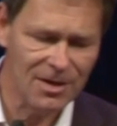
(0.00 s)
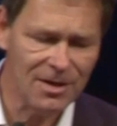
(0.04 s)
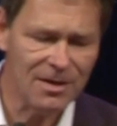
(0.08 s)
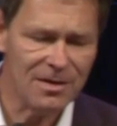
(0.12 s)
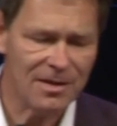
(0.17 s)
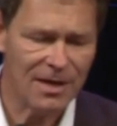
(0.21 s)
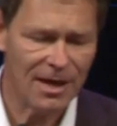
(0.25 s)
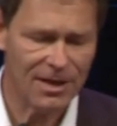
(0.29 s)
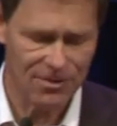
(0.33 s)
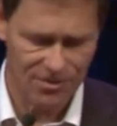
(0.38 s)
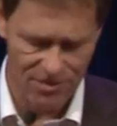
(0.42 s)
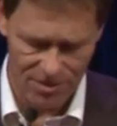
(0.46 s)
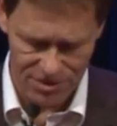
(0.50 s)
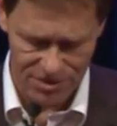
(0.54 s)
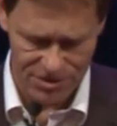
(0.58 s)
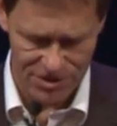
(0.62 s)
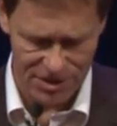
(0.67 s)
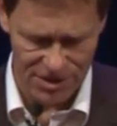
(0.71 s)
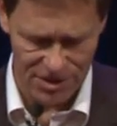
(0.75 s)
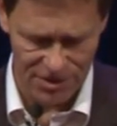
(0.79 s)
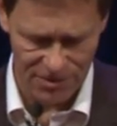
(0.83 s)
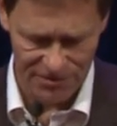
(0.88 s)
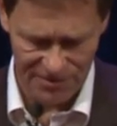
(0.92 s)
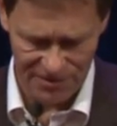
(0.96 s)
key
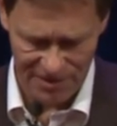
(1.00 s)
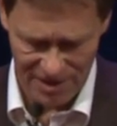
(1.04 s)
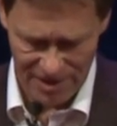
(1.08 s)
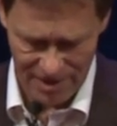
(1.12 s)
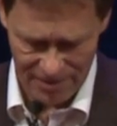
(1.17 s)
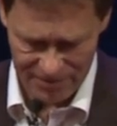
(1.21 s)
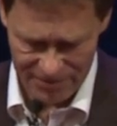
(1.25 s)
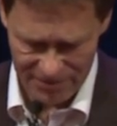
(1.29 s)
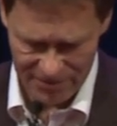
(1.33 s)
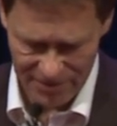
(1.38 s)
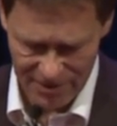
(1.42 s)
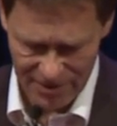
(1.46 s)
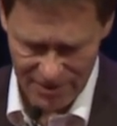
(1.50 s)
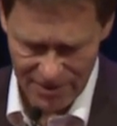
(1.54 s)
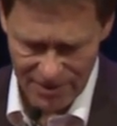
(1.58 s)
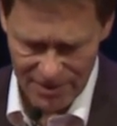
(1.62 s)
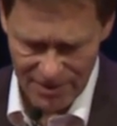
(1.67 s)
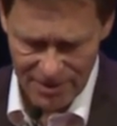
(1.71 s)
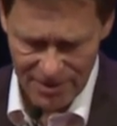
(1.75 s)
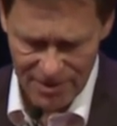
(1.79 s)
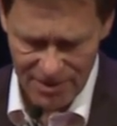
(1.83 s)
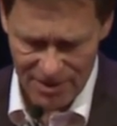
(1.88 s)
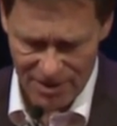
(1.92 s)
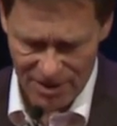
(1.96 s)
technology ourselves.
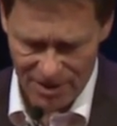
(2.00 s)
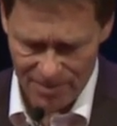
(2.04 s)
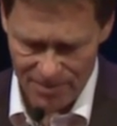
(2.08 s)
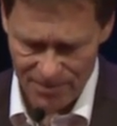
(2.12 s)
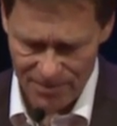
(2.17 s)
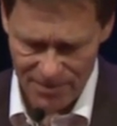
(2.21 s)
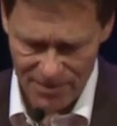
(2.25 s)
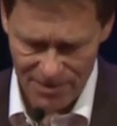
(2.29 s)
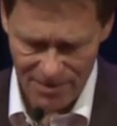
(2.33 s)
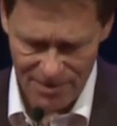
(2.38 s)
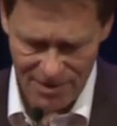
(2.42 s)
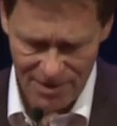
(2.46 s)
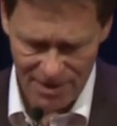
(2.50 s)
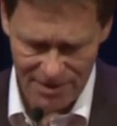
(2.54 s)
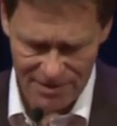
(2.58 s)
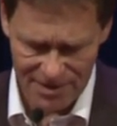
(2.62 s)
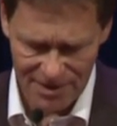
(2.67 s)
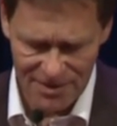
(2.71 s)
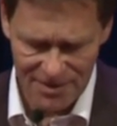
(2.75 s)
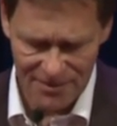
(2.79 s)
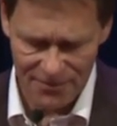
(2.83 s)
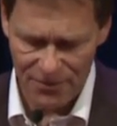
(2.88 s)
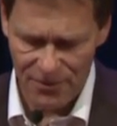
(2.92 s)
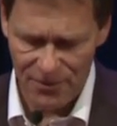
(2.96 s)
Um, I
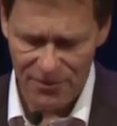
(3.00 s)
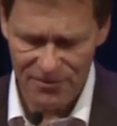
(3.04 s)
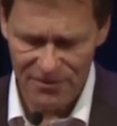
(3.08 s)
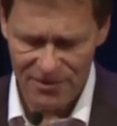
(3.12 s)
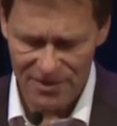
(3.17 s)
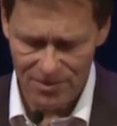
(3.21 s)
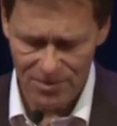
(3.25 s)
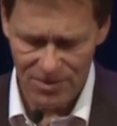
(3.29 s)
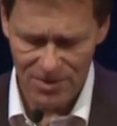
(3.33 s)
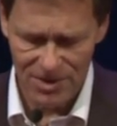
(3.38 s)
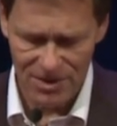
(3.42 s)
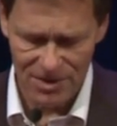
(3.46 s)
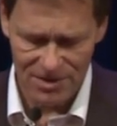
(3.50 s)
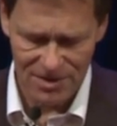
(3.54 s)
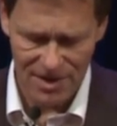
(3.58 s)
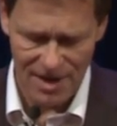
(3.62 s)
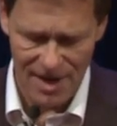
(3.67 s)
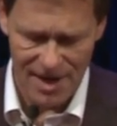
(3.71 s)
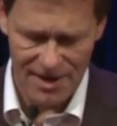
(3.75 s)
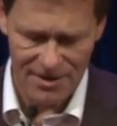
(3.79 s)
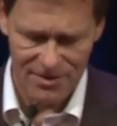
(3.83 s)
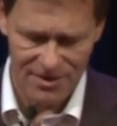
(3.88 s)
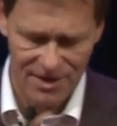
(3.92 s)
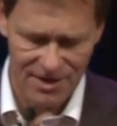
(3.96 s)
think the first thing we
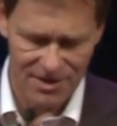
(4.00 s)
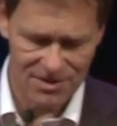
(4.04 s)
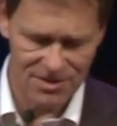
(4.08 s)
attacked